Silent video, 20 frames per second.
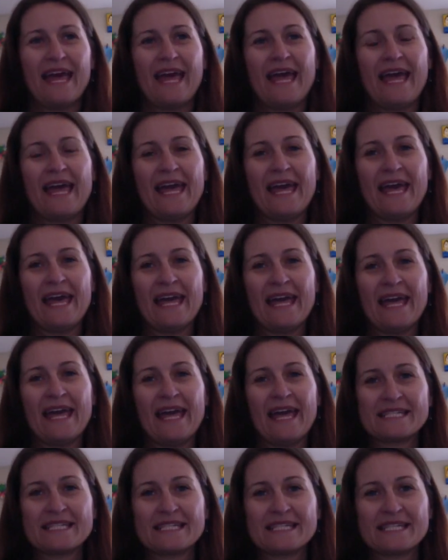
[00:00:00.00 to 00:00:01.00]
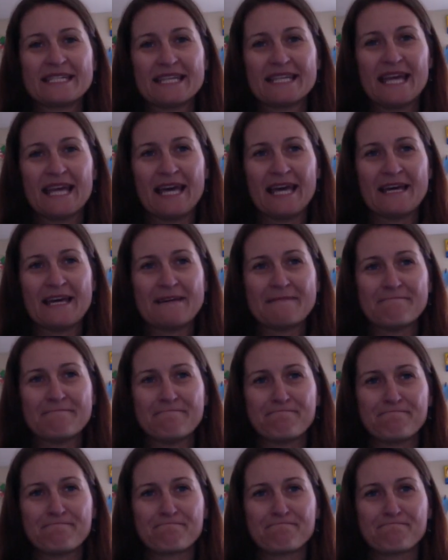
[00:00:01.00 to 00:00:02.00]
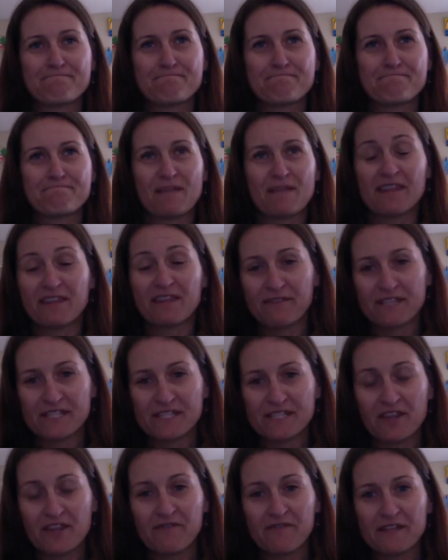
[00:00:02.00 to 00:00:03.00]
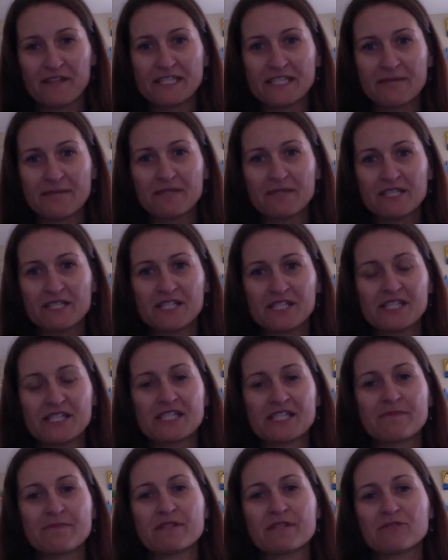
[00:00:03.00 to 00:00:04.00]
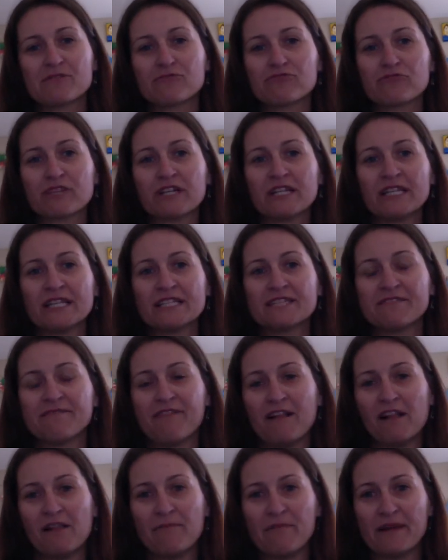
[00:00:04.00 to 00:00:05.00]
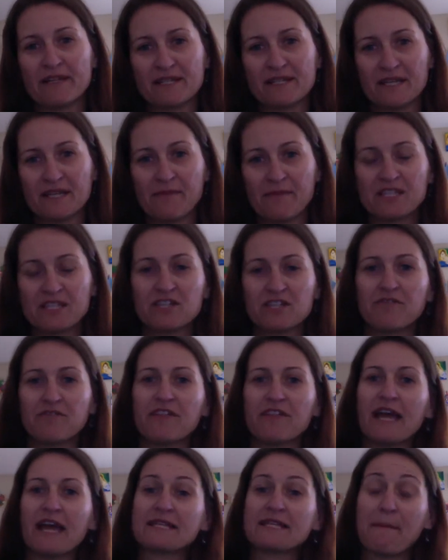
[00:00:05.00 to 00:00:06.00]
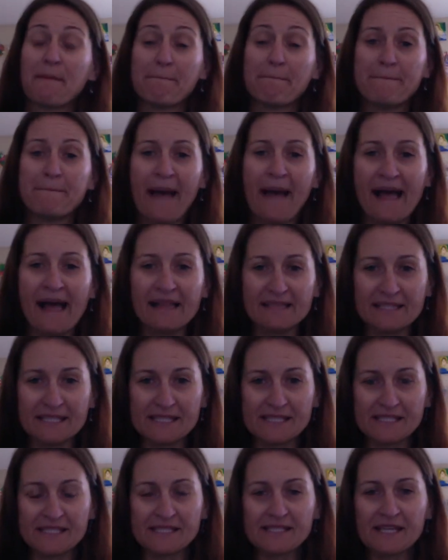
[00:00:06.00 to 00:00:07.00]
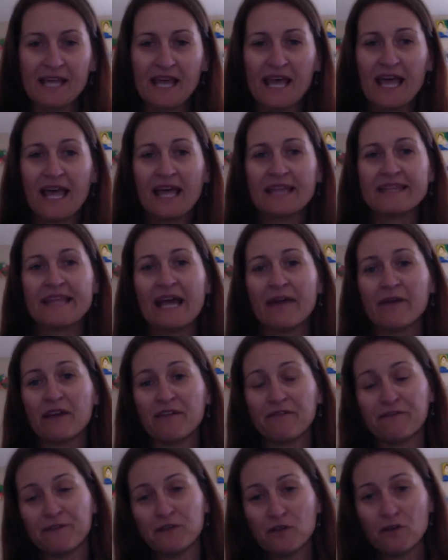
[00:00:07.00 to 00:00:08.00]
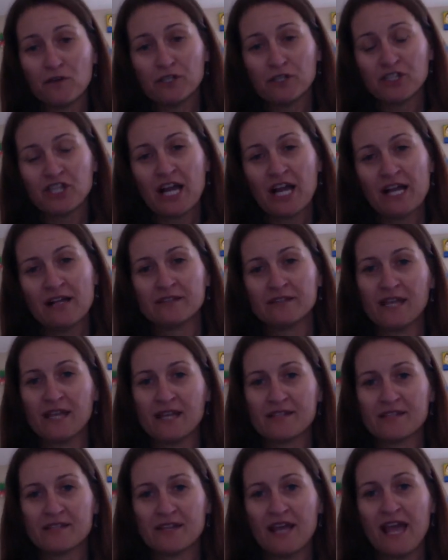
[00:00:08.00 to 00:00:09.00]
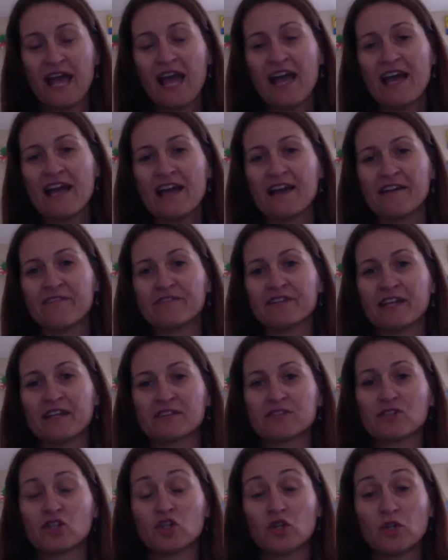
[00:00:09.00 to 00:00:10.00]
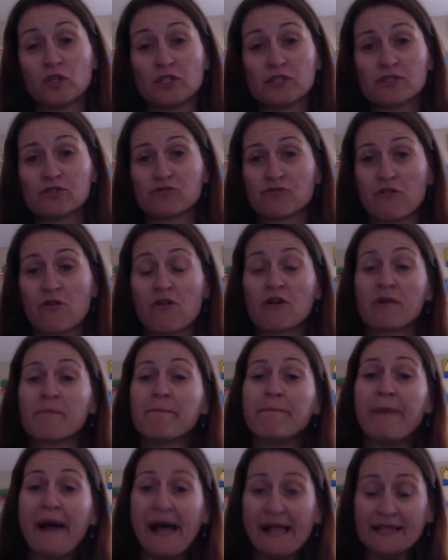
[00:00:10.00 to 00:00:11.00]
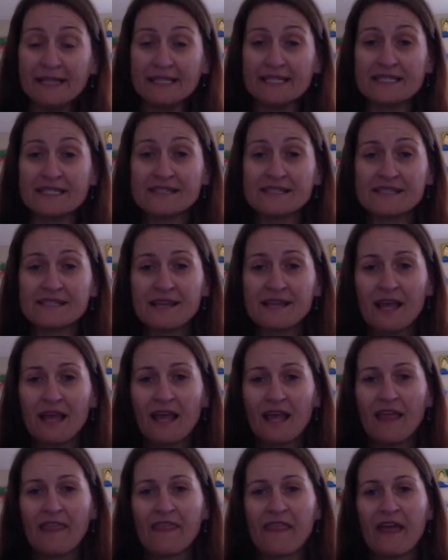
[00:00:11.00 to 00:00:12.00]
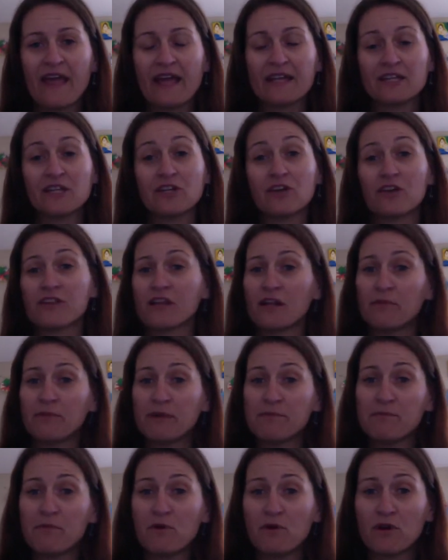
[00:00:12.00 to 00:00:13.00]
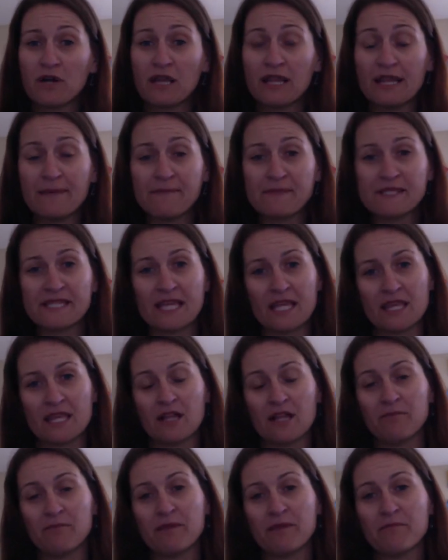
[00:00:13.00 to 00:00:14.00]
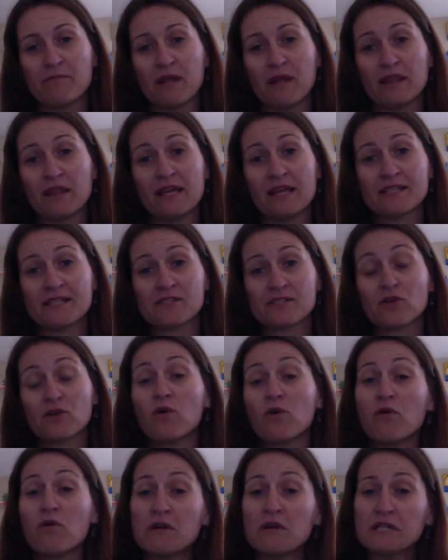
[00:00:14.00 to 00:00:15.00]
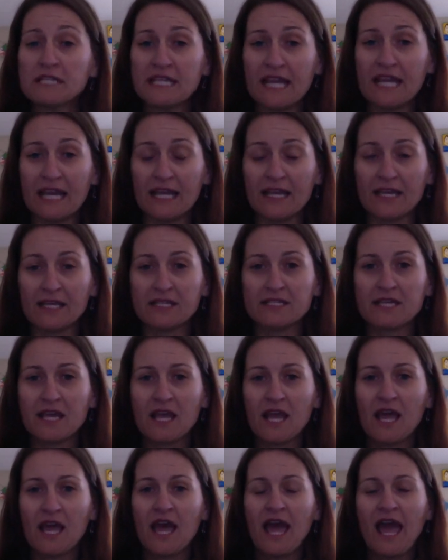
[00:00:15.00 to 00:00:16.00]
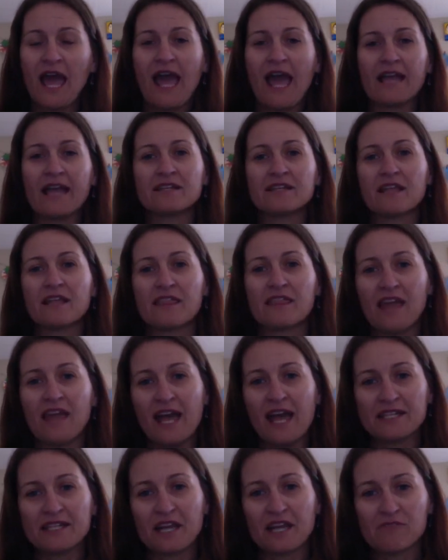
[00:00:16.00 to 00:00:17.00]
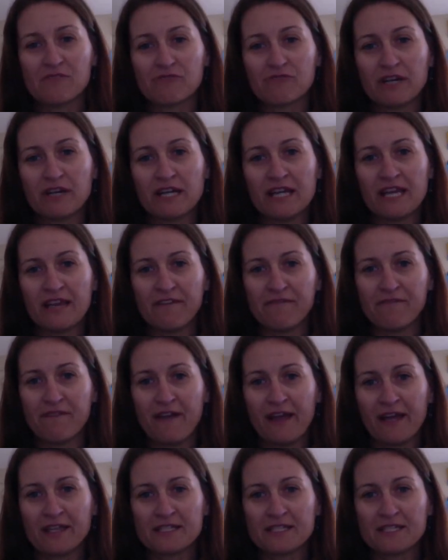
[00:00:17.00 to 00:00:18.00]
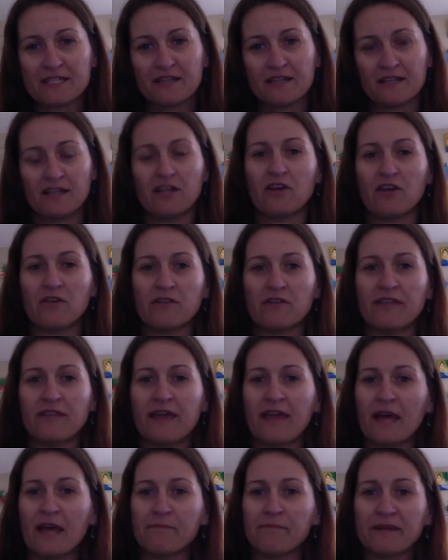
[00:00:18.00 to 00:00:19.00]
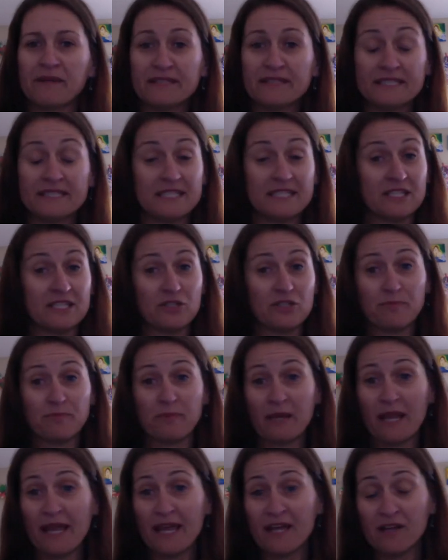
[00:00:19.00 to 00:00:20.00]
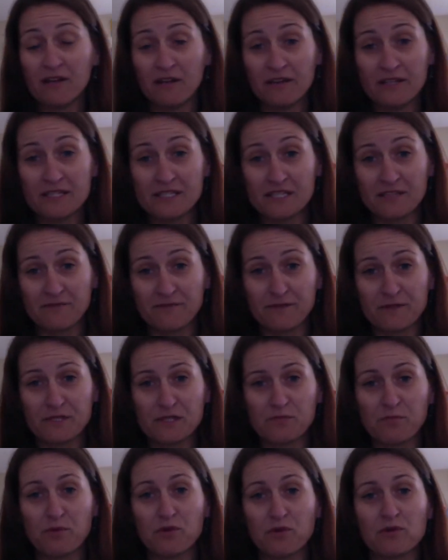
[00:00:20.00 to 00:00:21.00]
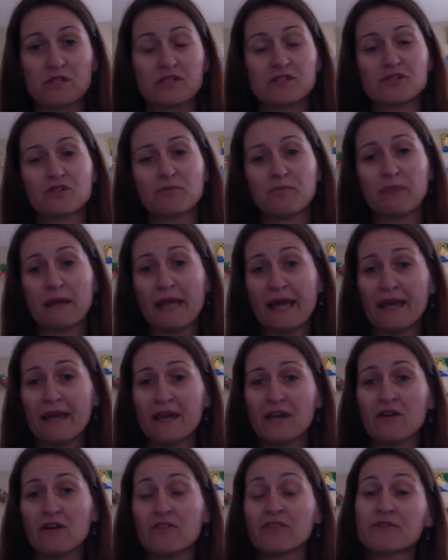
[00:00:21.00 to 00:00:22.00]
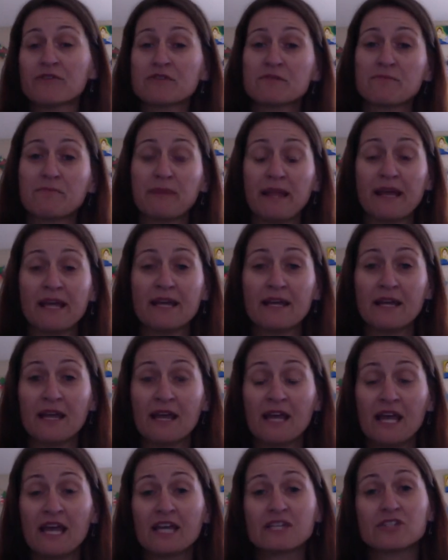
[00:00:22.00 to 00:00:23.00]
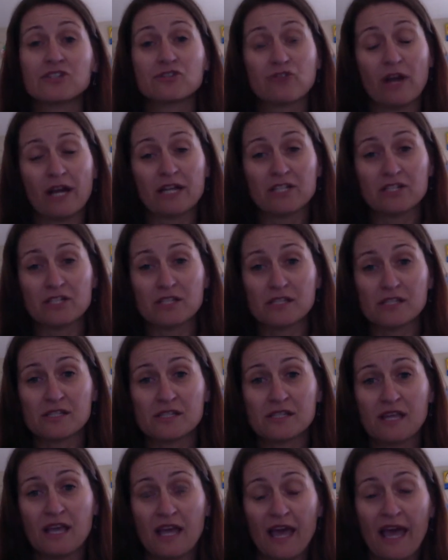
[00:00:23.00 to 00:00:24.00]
And so the vestibular system is really development, as I mentioned, for that balance. Now, if your child doesn't have that good, strong balance, then they'll be more clumsy, they'll be less coordinated, and that can really affect their ability to play all these different sports, to play on those play structures.